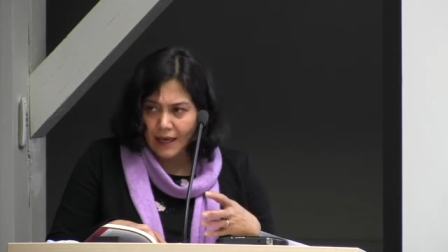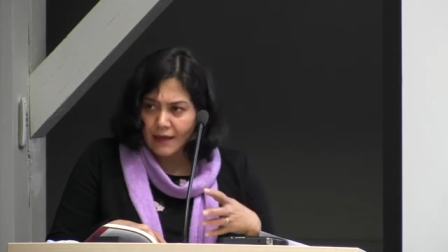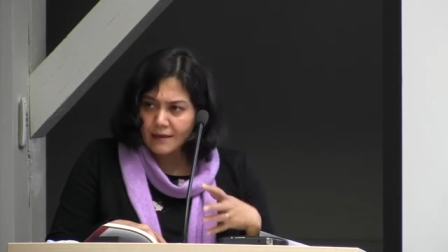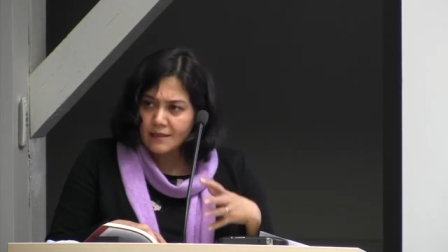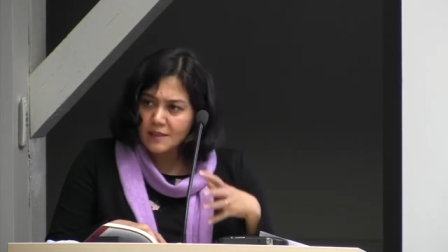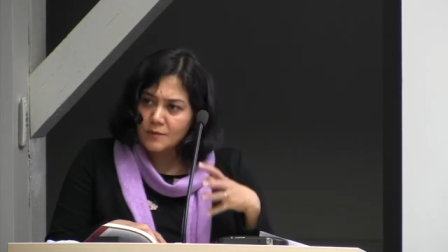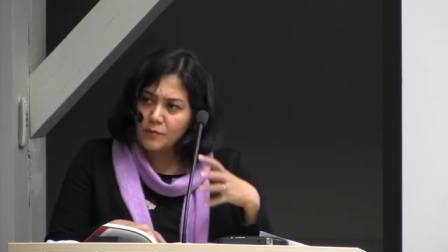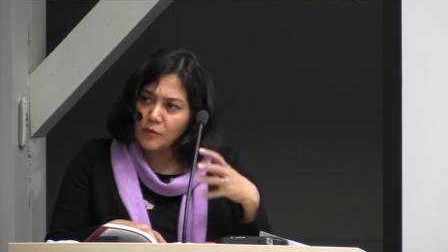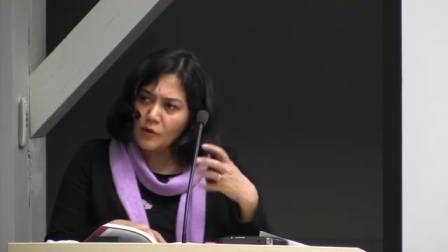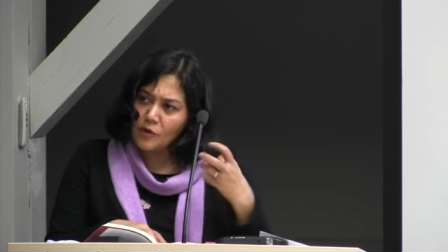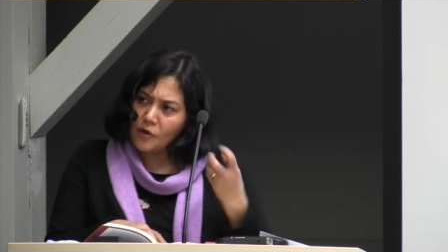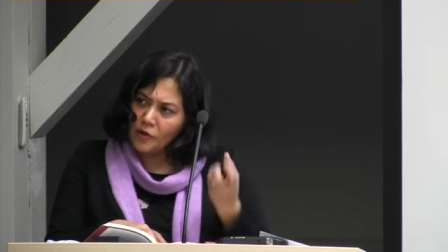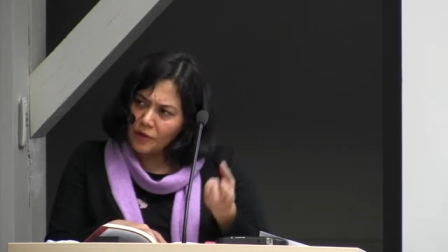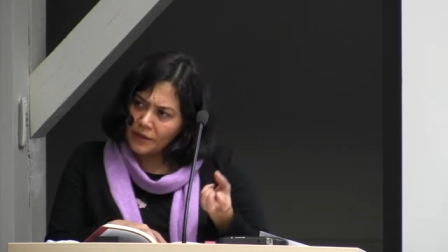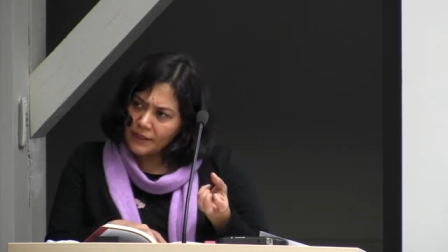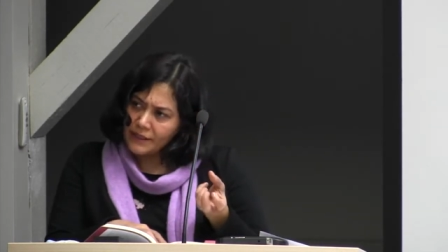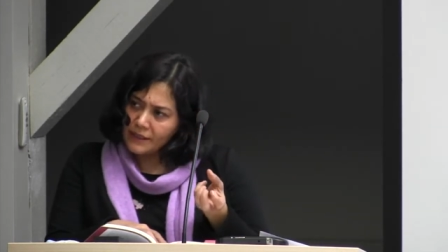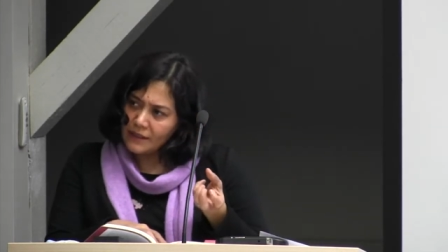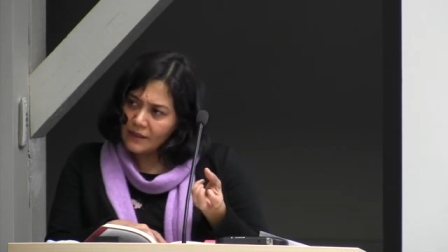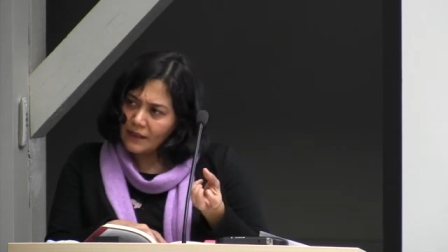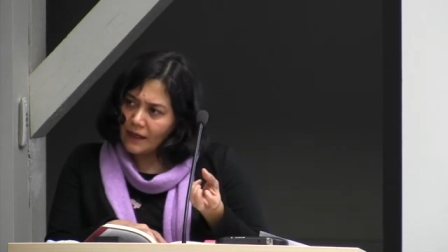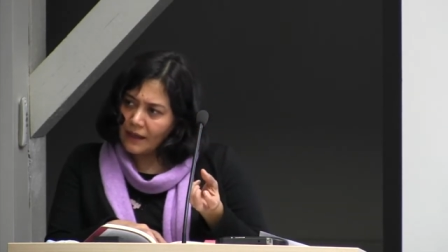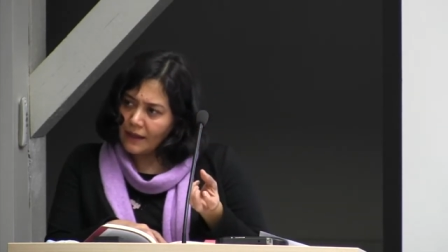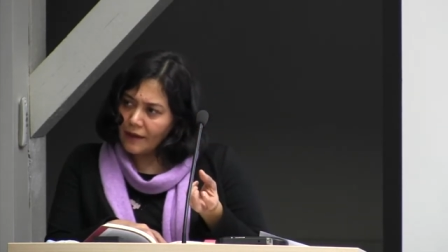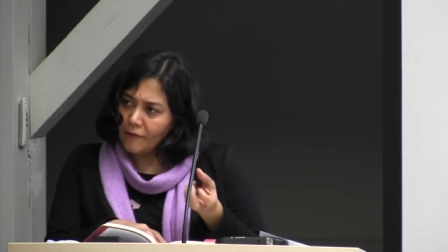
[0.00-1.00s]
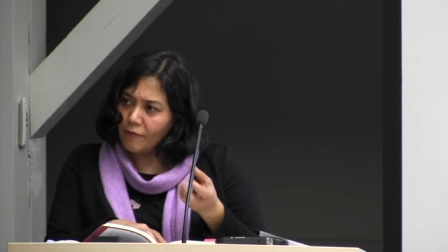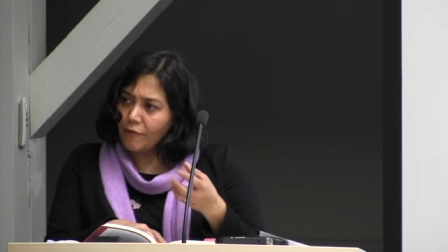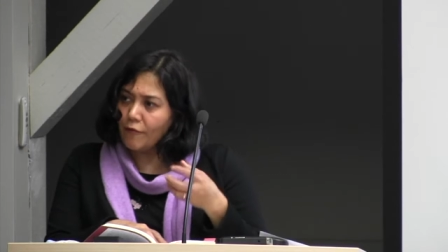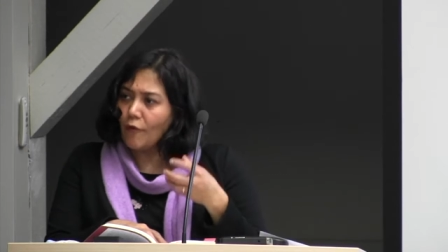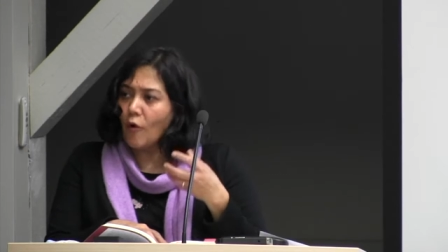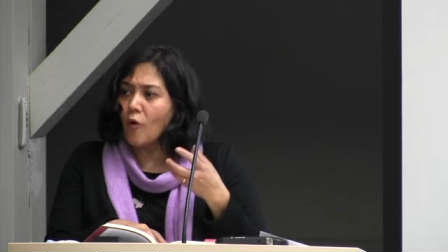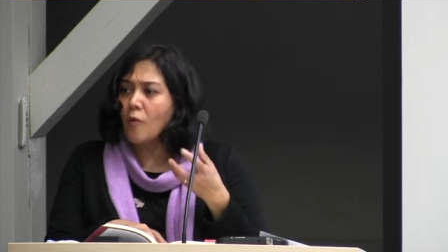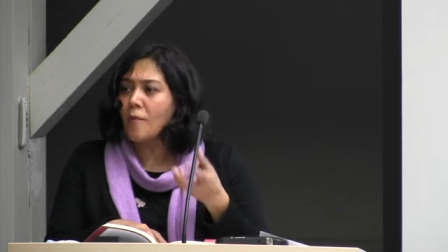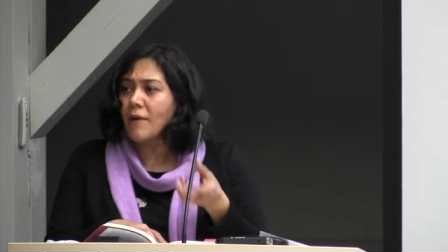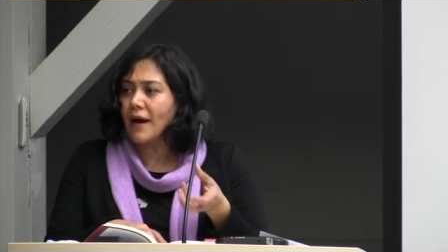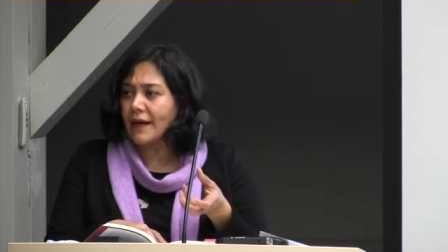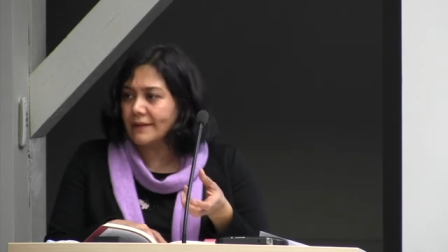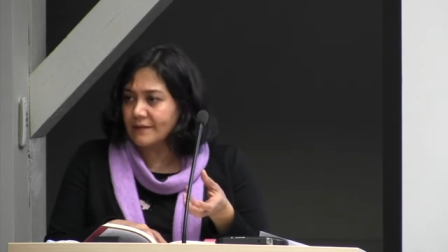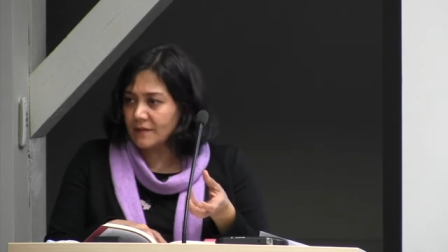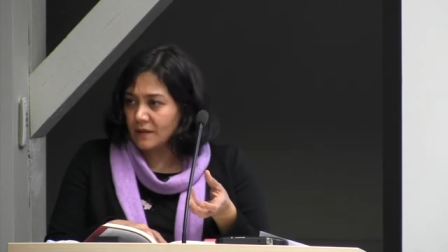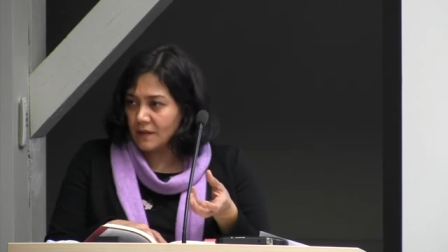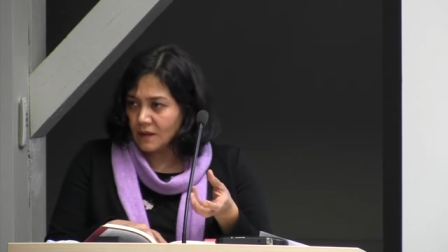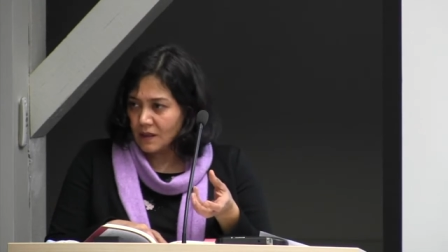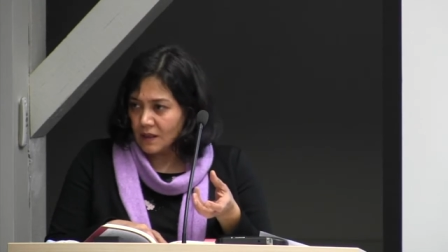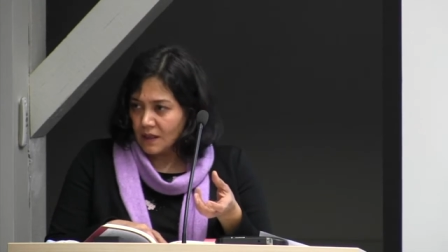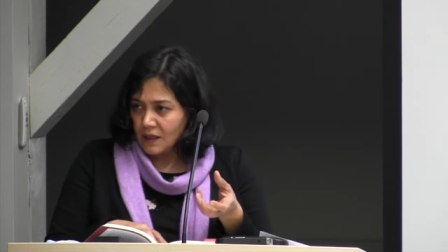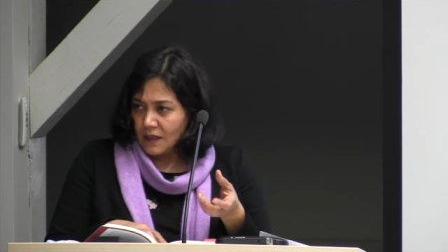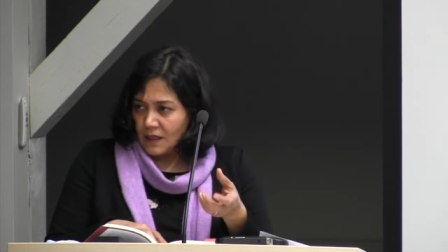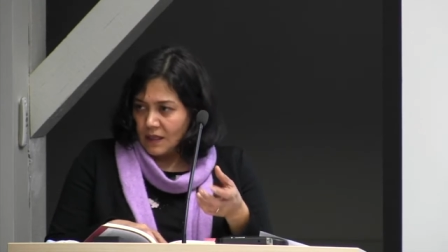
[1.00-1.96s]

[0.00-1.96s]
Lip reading: exploring a woman.